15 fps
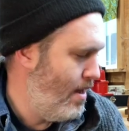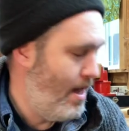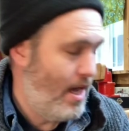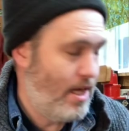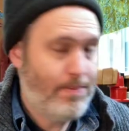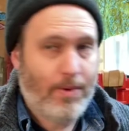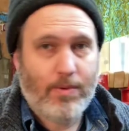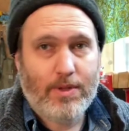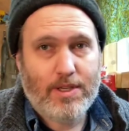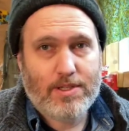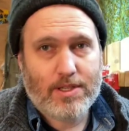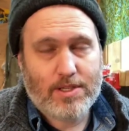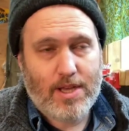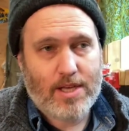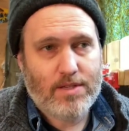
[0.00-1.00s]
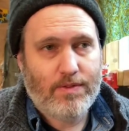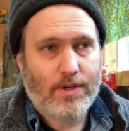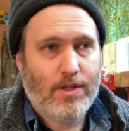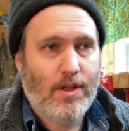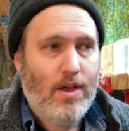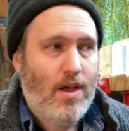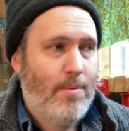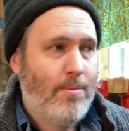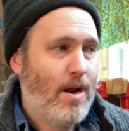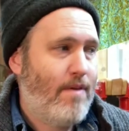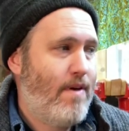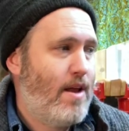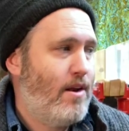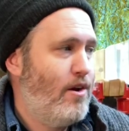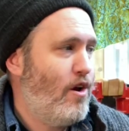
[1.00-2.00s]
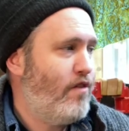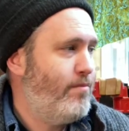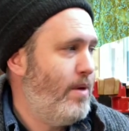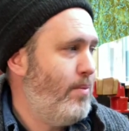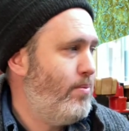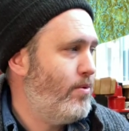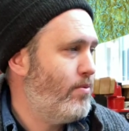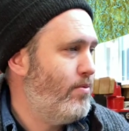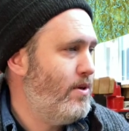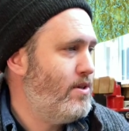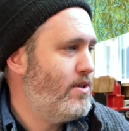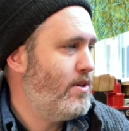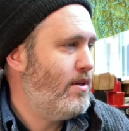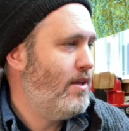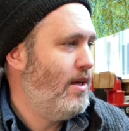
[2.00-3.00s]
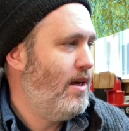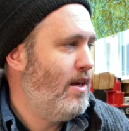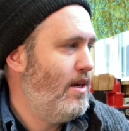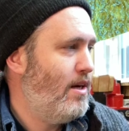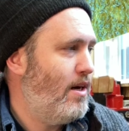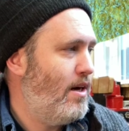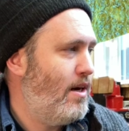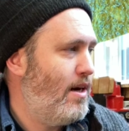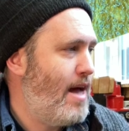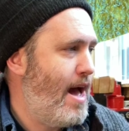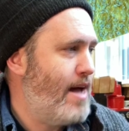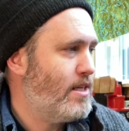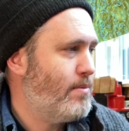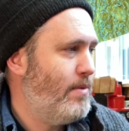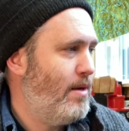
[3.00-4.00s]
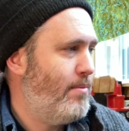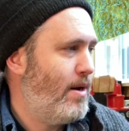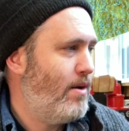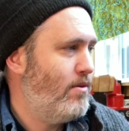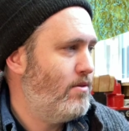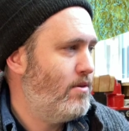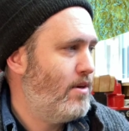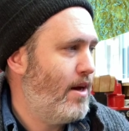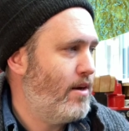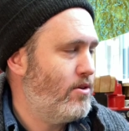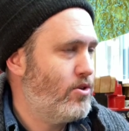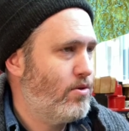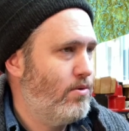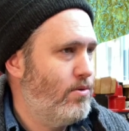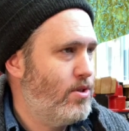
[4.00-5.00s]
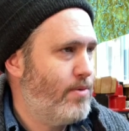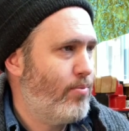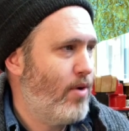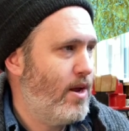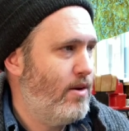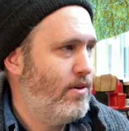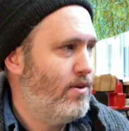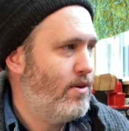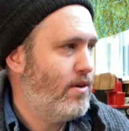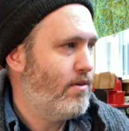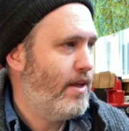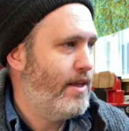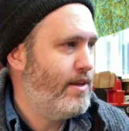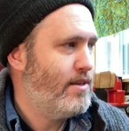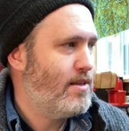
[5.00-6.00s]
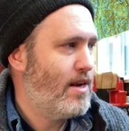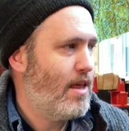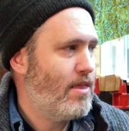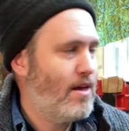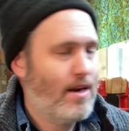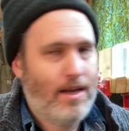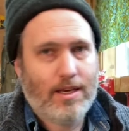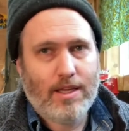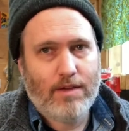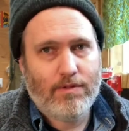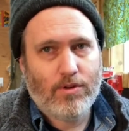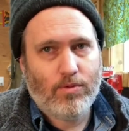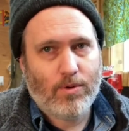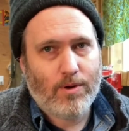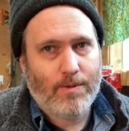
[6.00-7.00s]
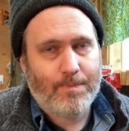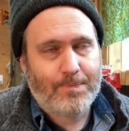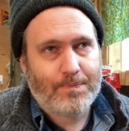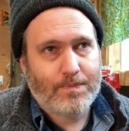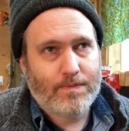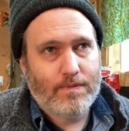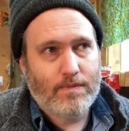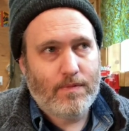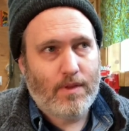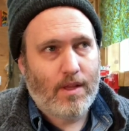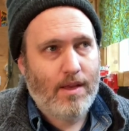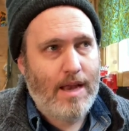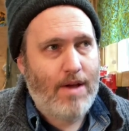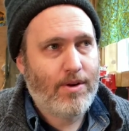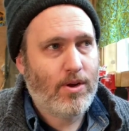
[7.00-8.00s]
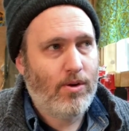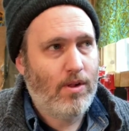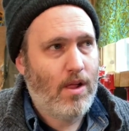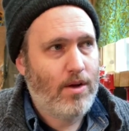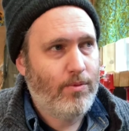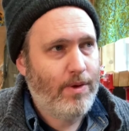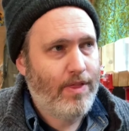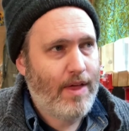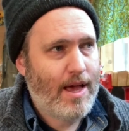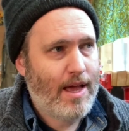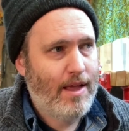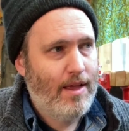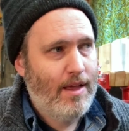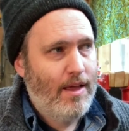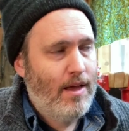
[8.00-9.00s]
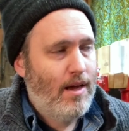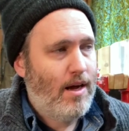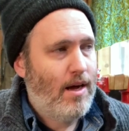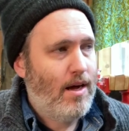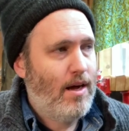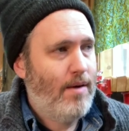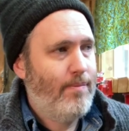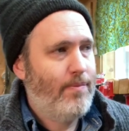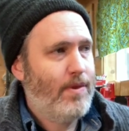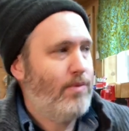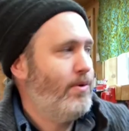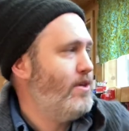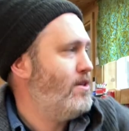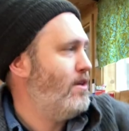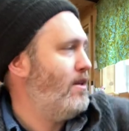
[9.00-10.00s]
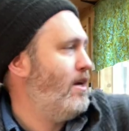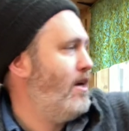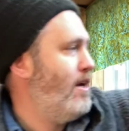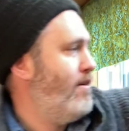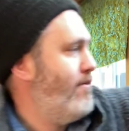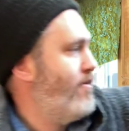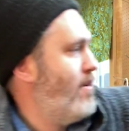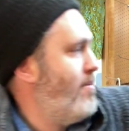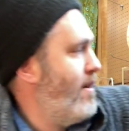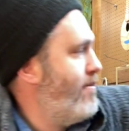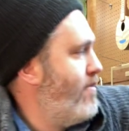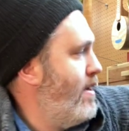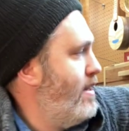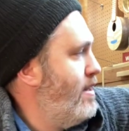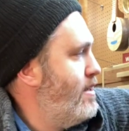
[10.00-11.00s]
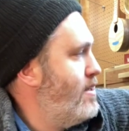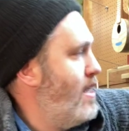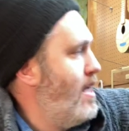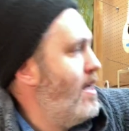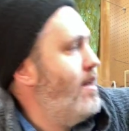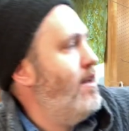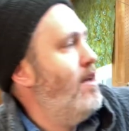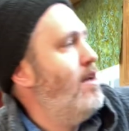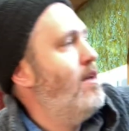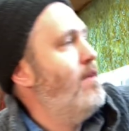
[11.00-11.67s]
It's been really successful, but I've had enough people recently uh, ask me about kind of true soprano ukuleles that I thought I'd give it a whirl. Now to go along with that, um, recently from my friend Lizanne,